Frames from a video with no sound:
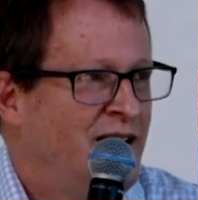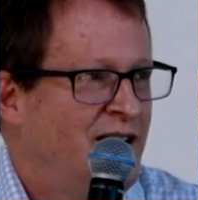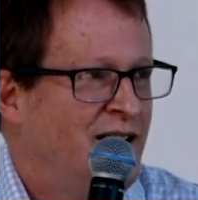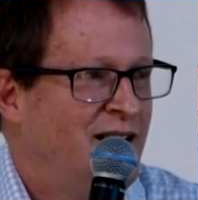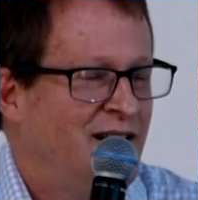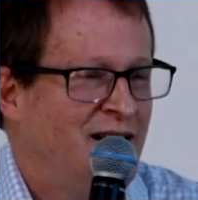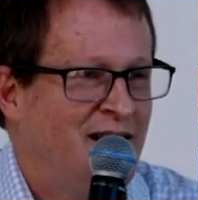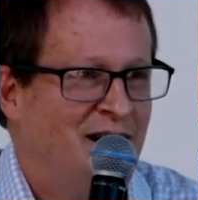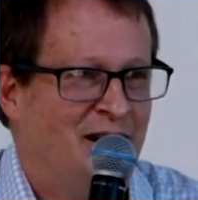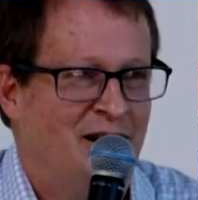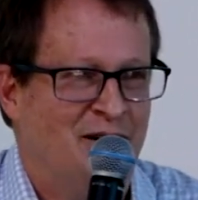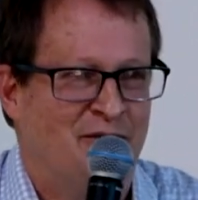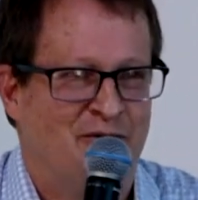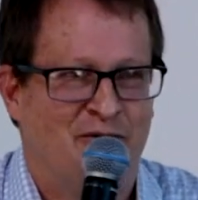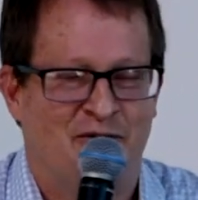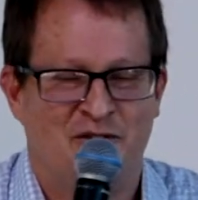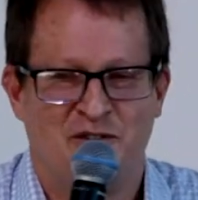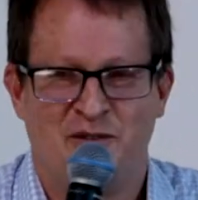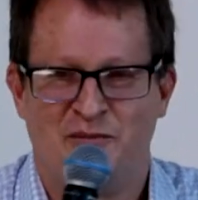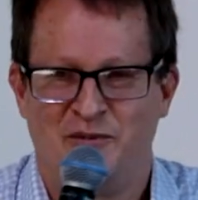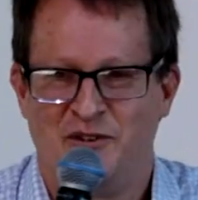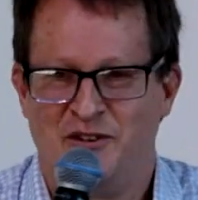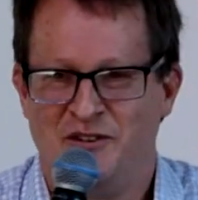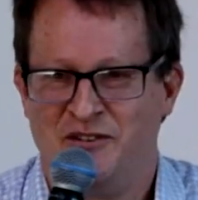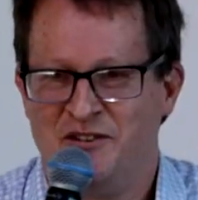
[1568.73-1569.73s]
uh, for
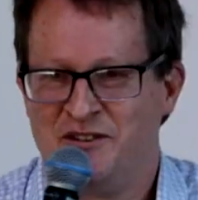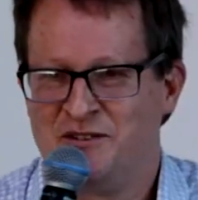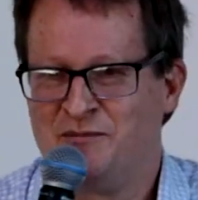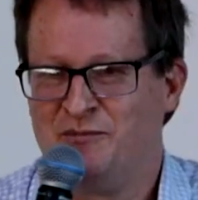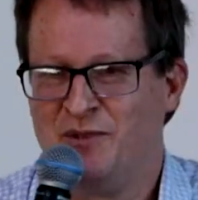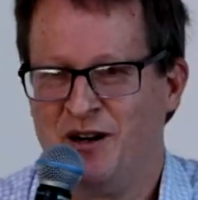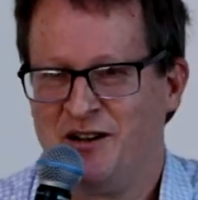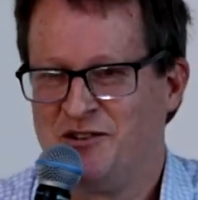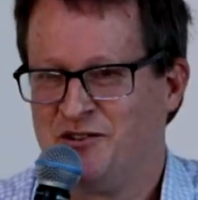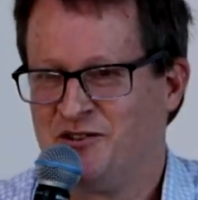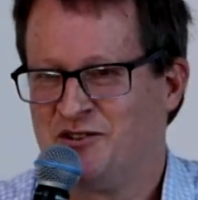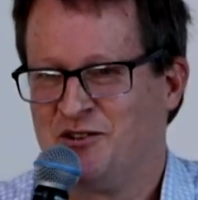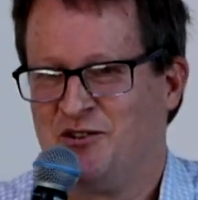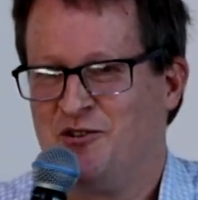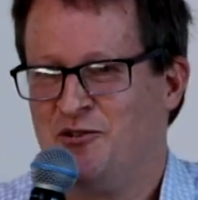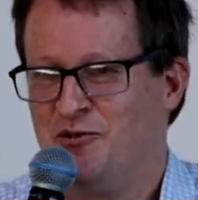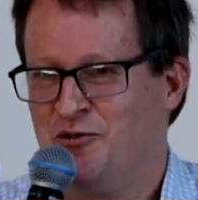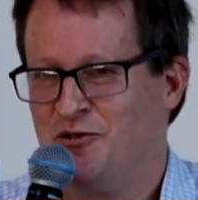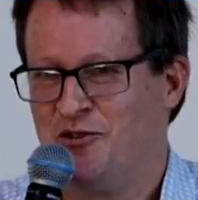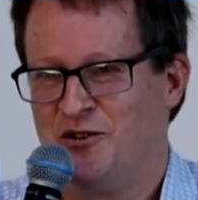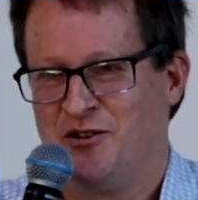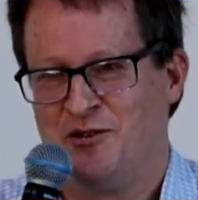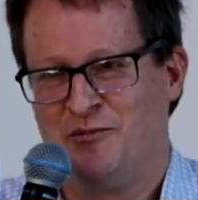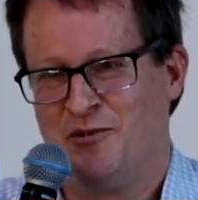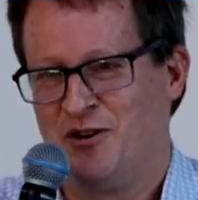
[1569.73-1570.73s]
some of you, this might just
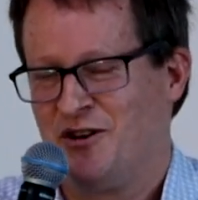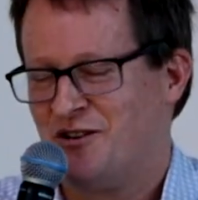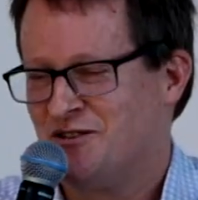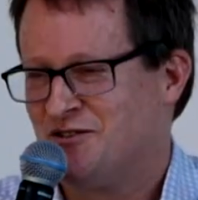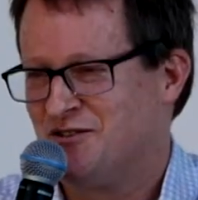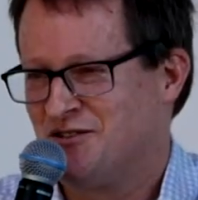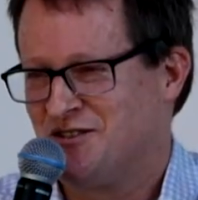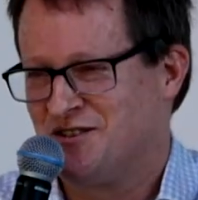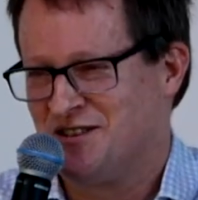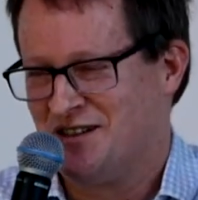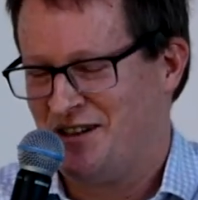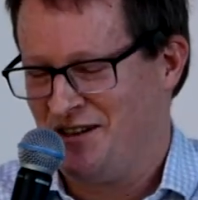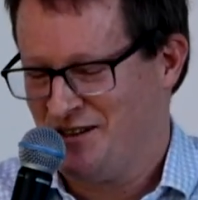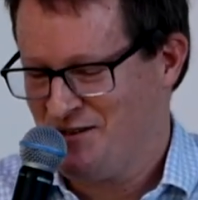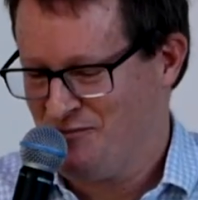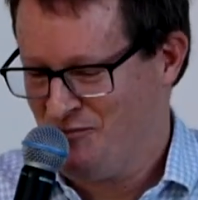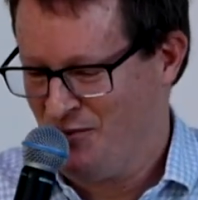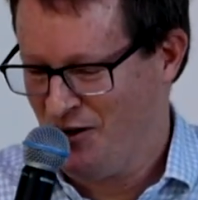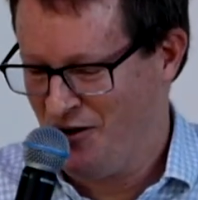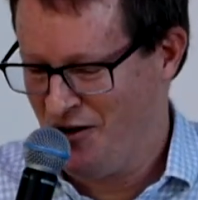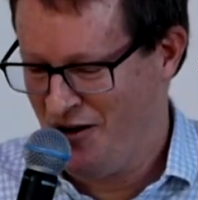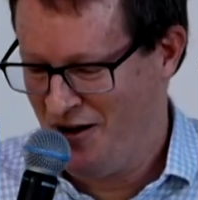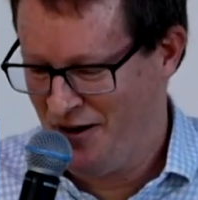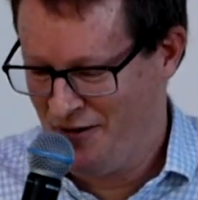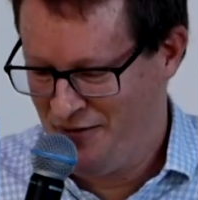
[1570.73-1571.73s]
annoy you, but let's just say that's my
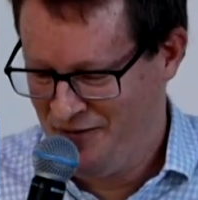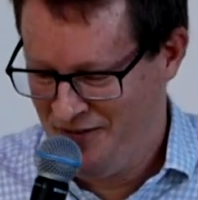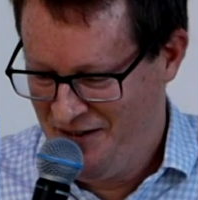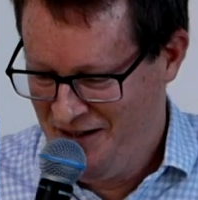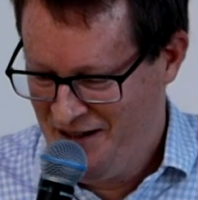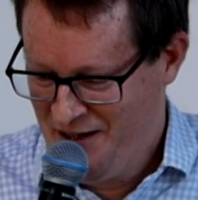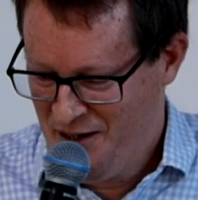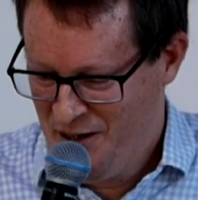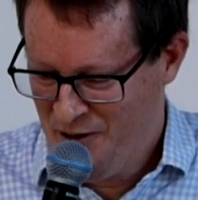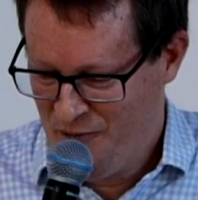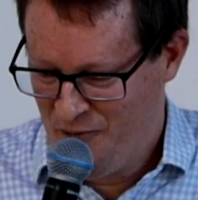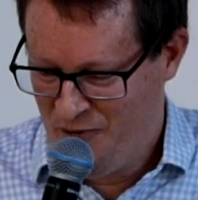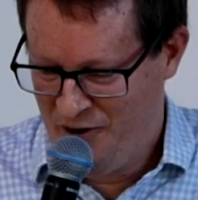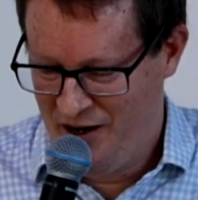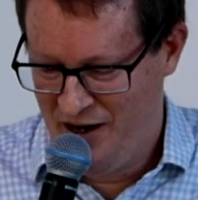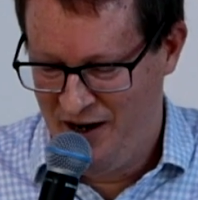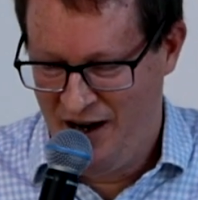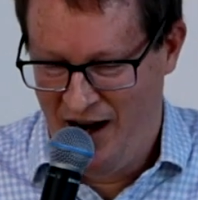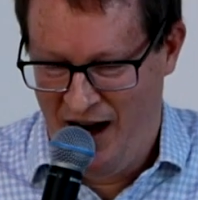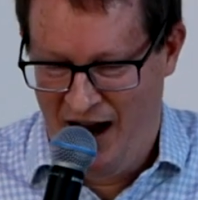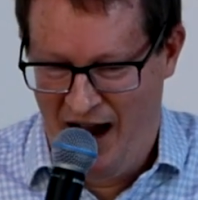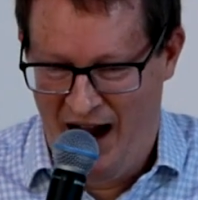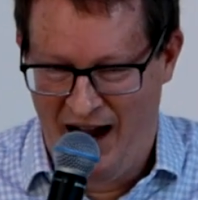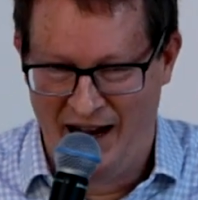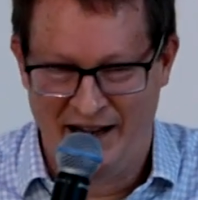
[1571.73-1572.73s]
life, where
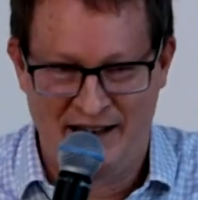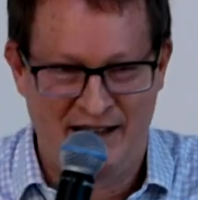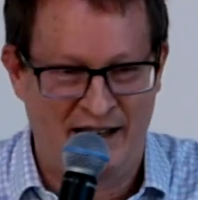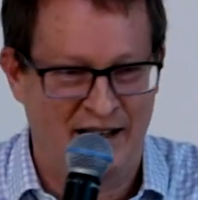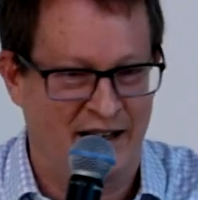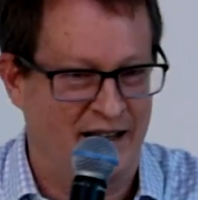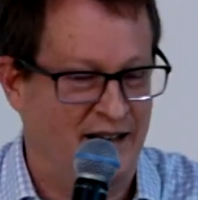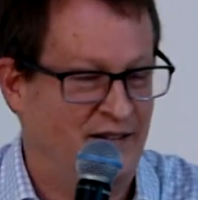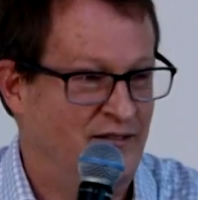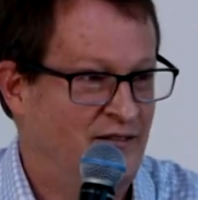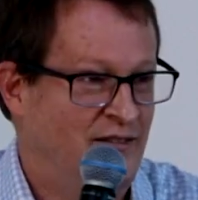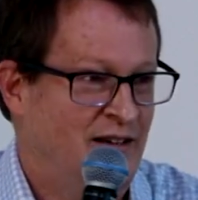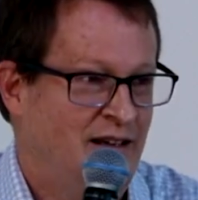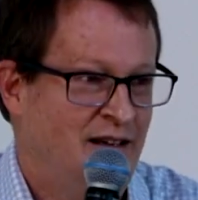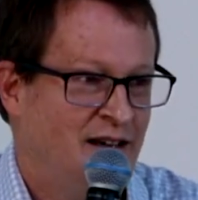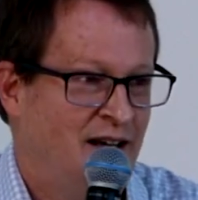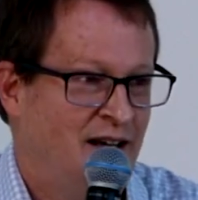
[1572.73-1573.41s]
I can,